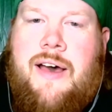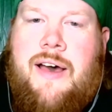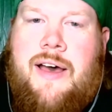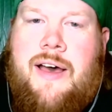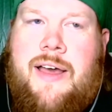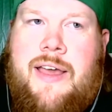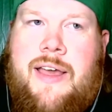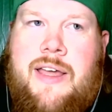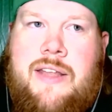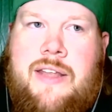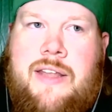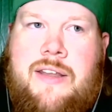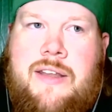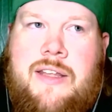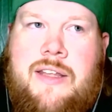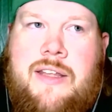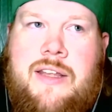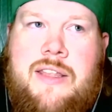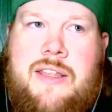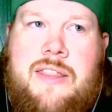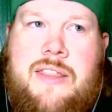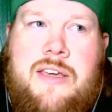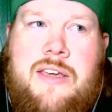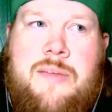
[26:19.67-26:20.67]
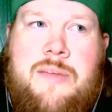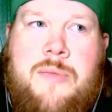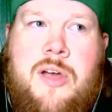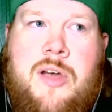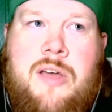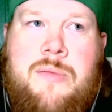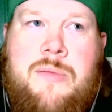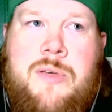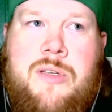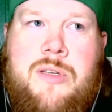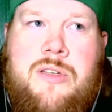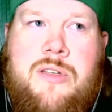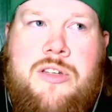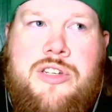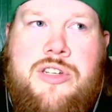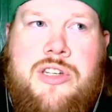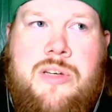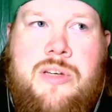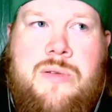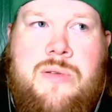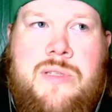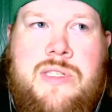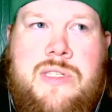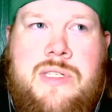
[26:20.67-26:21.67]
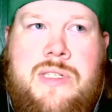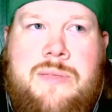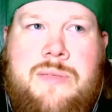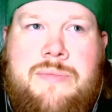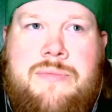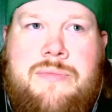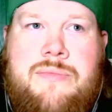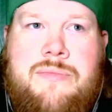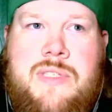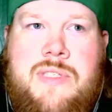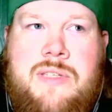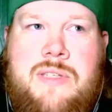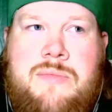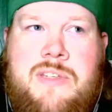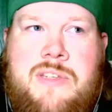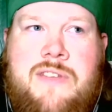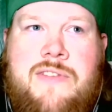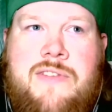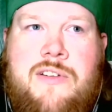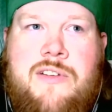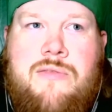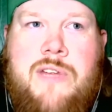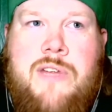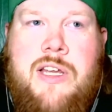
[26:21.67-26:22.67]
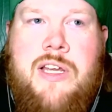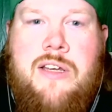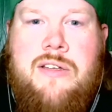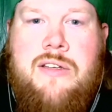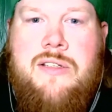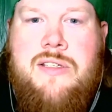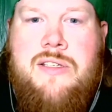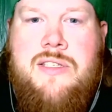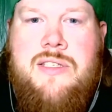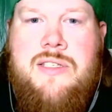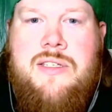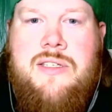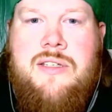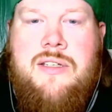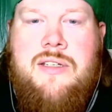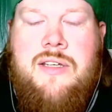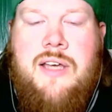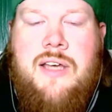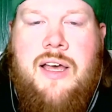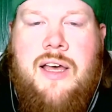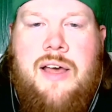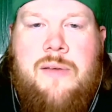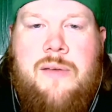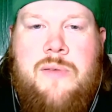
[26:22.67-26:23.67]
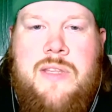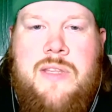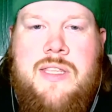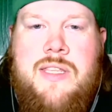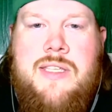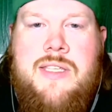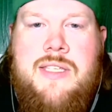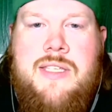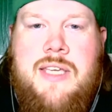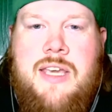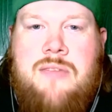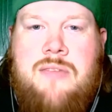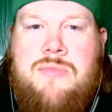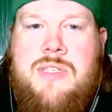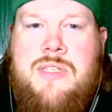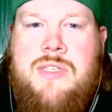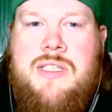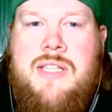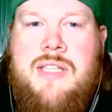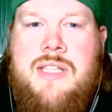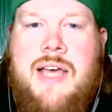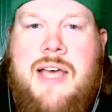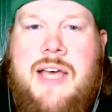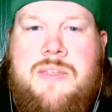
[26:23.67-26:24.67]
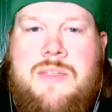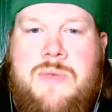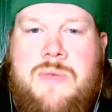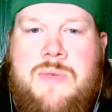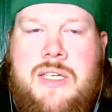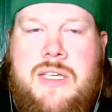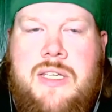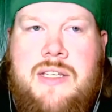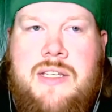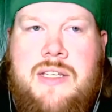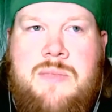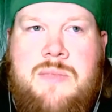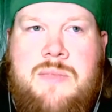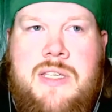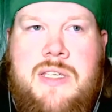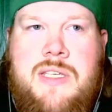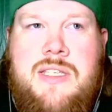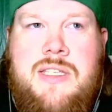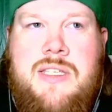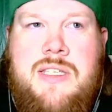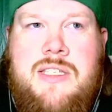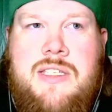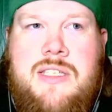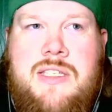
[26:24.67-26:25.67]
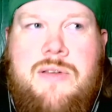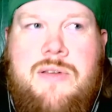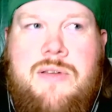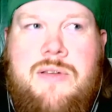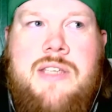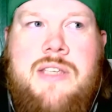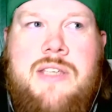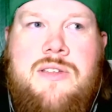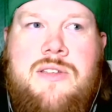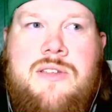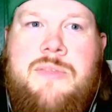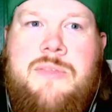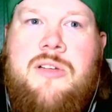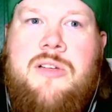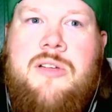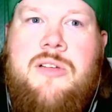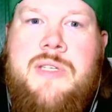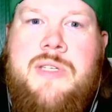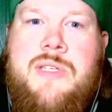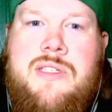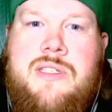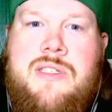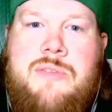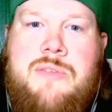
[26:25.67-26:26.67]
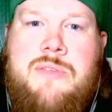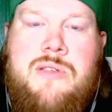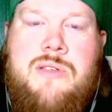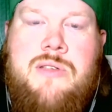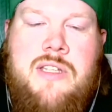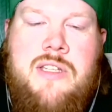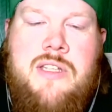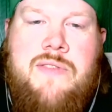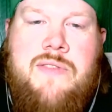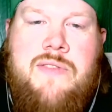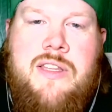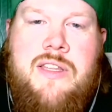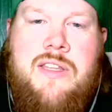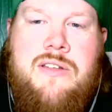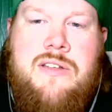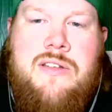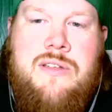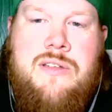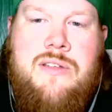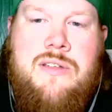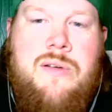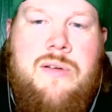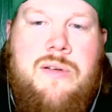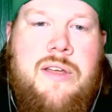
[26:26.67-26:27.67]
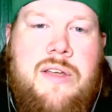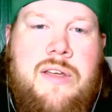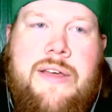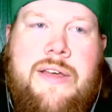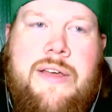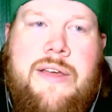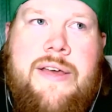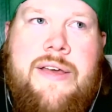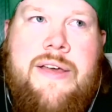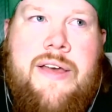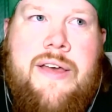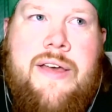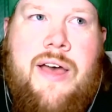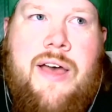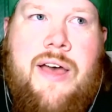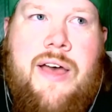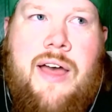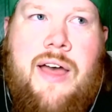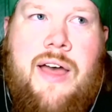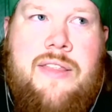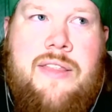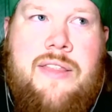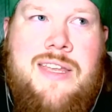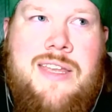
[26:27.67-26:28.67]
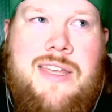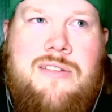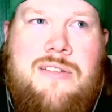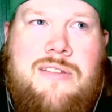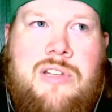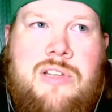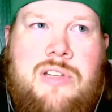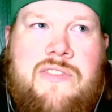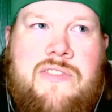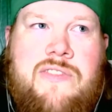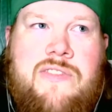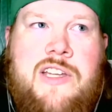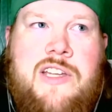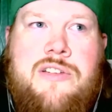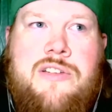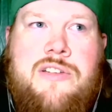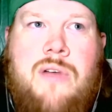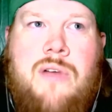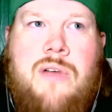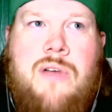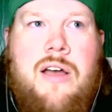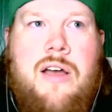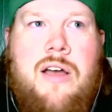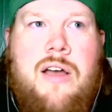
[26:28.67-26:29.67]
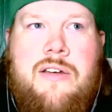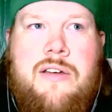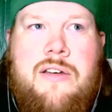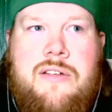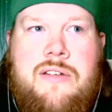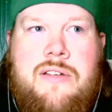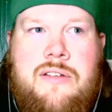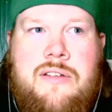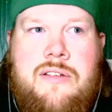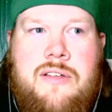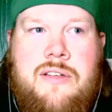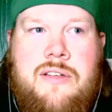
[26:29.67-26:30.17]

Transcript: And I think Mark Mueller showed some different wrinkles with this game this last week against BC, so I assume there will be some new stuff in there too. They didn't really feature Rock